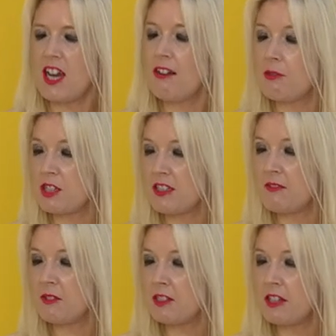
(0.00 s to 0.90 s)
I was
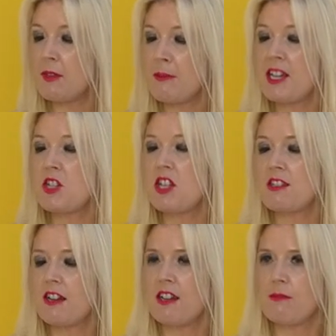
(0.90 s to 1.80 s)
doing my PhD at
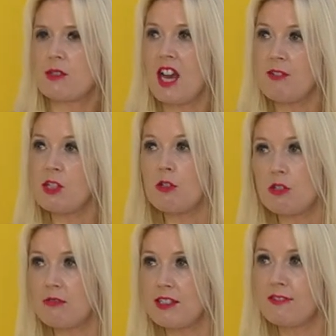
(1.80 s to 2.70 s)
the time, so I have a
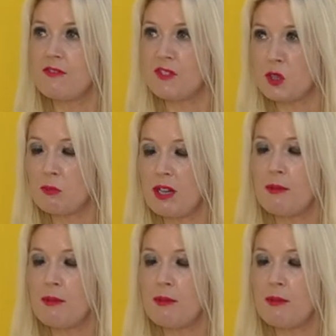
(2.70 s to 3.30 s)
doctorate in film.